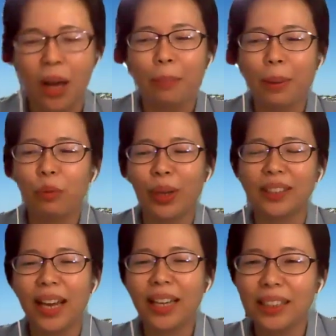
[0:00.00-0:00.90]
But when
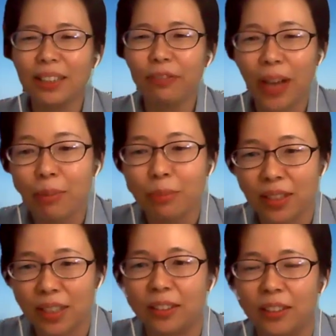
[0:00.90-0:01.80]
negative comes
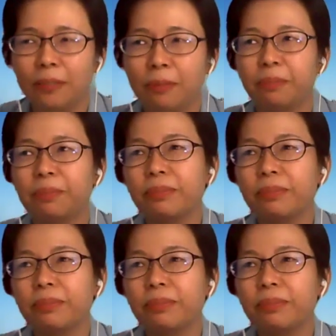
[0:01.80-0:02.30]
in,